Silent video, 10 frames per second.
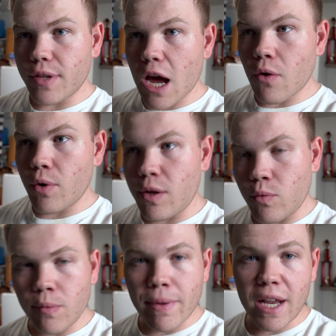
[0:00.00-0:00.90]
Now
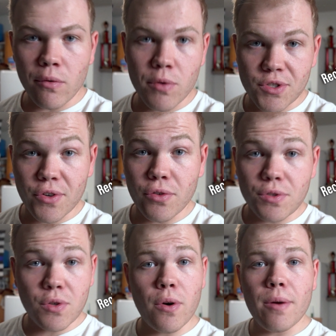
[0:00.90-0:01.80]
we made it
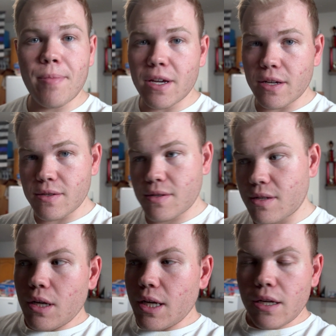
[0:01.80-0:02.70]
recirculatory
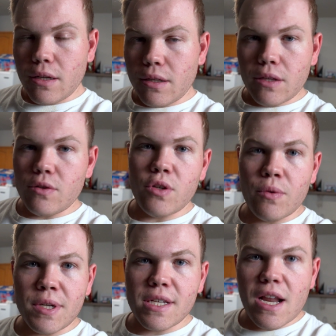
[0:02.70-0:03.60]
because there's no
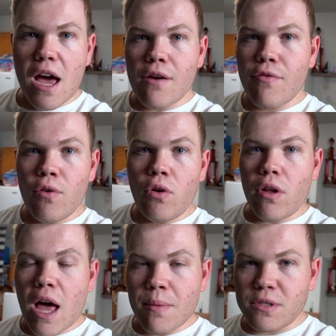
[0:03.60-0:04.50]
reason to have
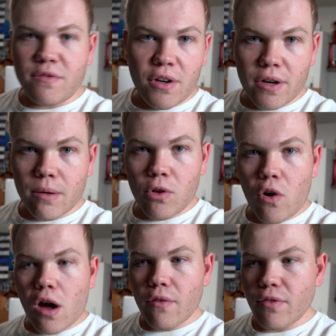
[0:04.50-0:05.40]
full atmospheric
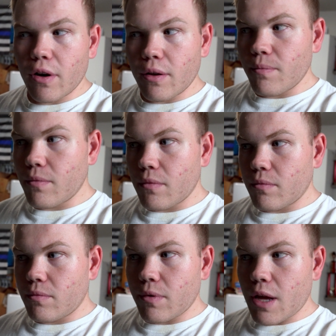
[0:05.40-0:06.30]
blow-off on a
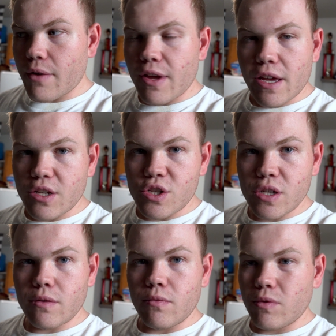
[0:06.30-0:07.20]
FA
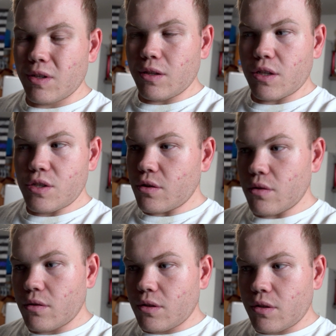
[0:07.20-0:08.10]
engine unless
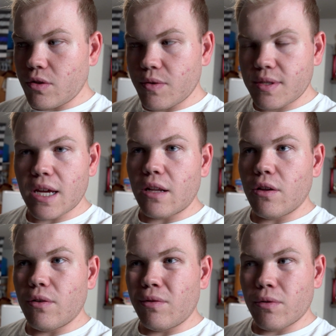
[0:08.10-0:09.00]
you're doing
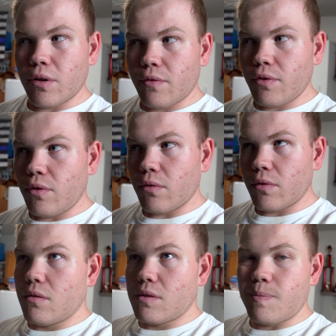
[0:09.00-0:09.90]
standalone or if you're
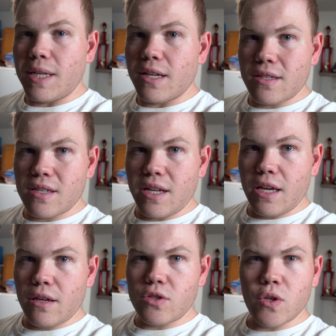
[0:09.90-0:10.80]
speed
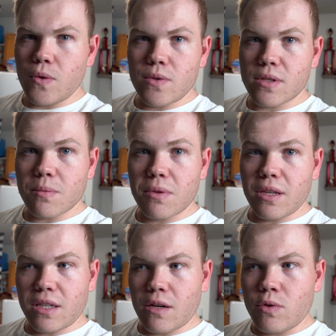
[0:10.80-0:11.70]
density tunes or something
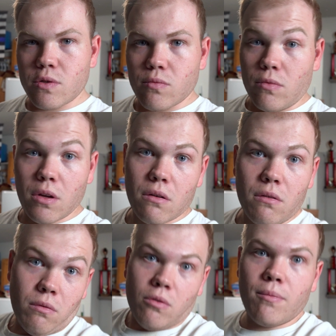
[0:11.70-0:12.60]
like that, which I
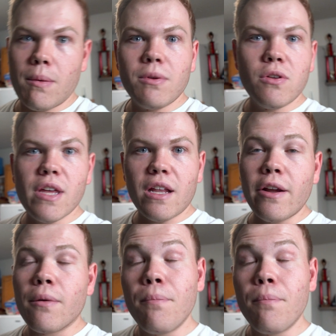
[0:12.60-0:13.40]
don't know, we maybe do that later.